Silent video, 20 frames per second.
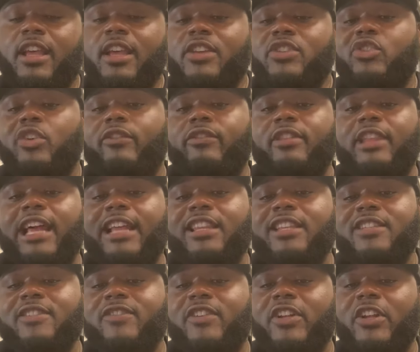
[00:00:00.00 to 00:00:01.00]
So if you like
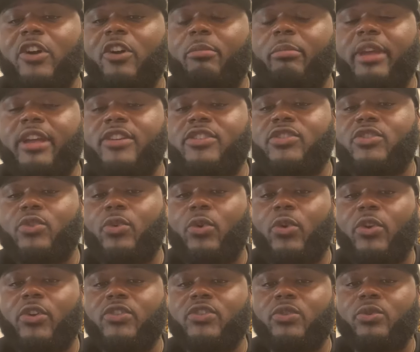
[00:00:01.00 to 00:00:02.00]
this video, make
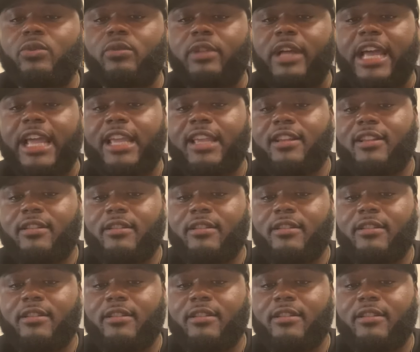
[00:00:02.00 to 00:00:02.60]
sure to like